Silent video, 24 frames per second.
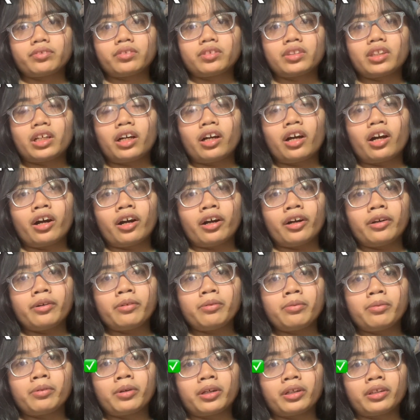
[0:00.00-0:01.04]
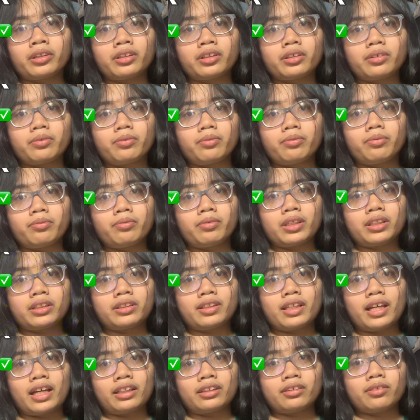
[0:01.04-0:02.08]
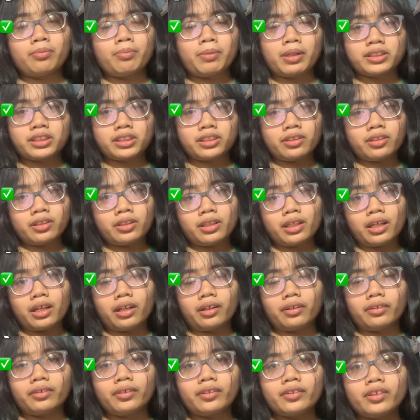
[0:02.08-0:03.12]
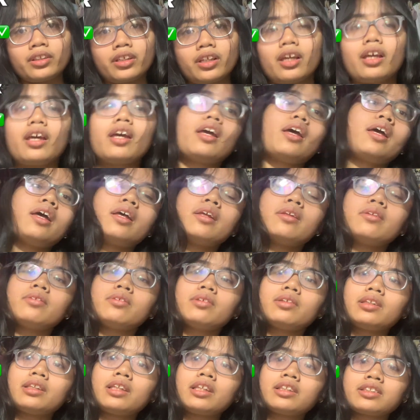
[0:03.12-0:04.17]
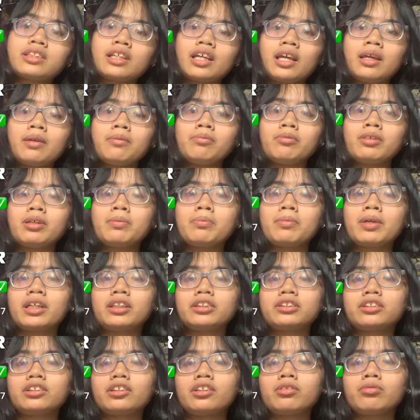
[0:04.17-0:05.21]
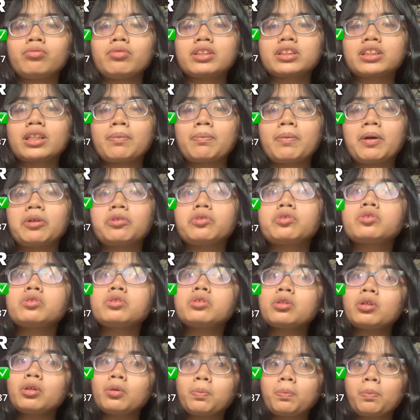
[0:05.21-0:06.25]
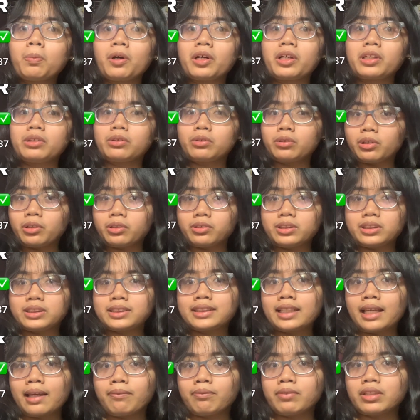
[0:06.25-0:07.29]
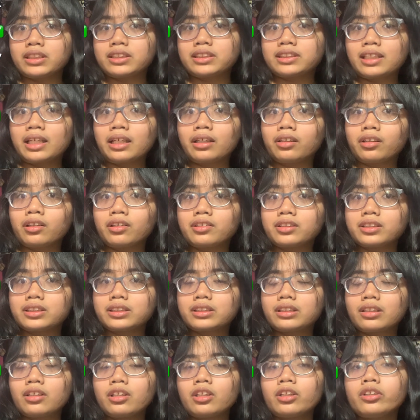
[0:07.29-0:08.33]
the car worked with that material, and the time we measured was about 2.37 seconds.